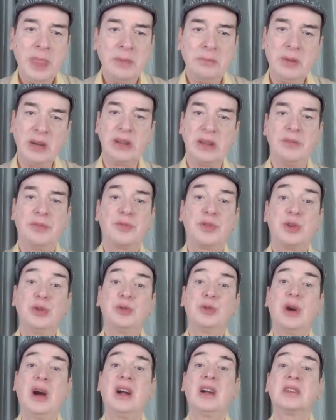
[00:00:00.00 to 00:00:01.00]
but if
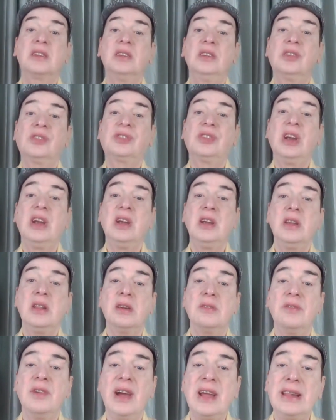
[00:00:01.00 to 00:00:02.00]
you understand
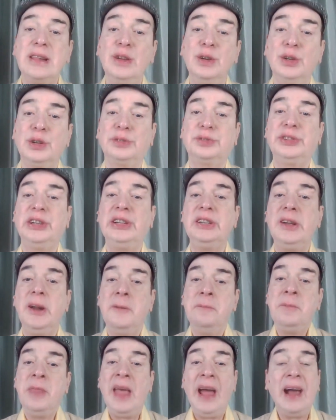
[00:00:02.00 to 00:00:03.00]
the value of
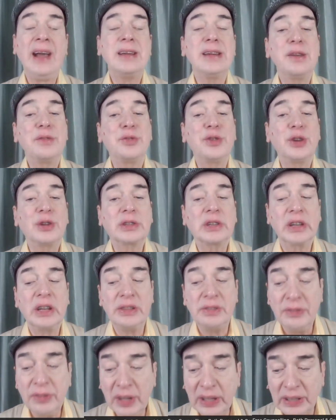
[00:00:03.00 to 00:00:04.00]
it, and if you're
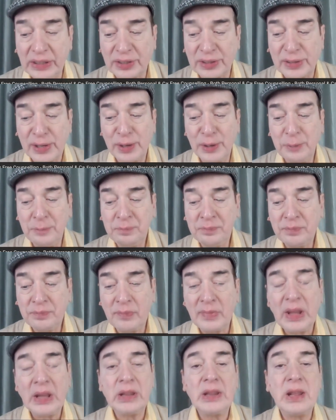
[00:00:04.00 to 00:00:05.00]
convinced
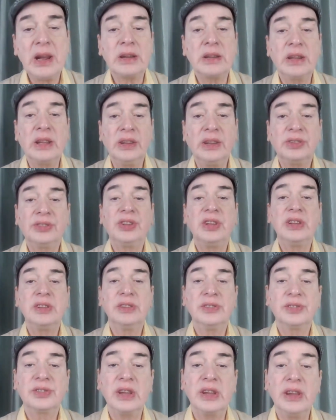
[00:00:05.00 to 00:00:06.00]
that these
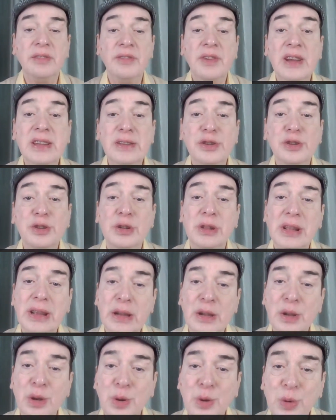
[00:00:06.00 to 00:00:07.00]
things
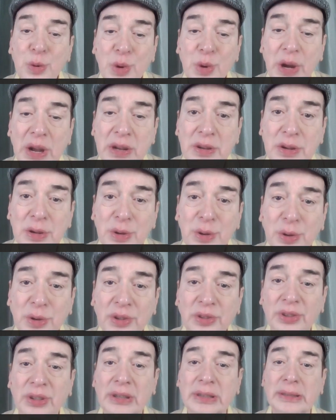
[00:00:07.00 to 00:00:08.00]
eventually do get you
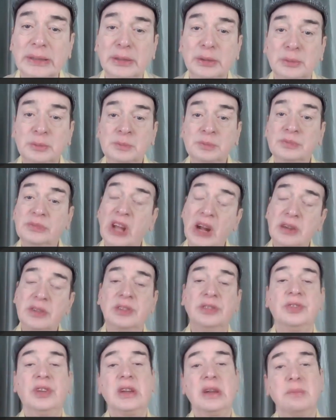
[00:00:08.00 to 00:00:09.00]
result, that
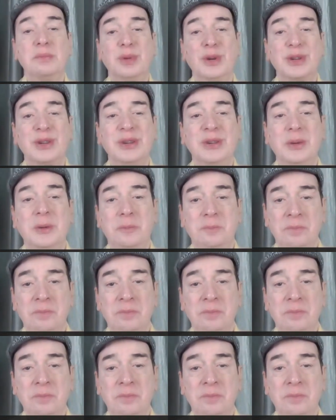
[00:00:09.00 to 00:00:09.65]
is very important.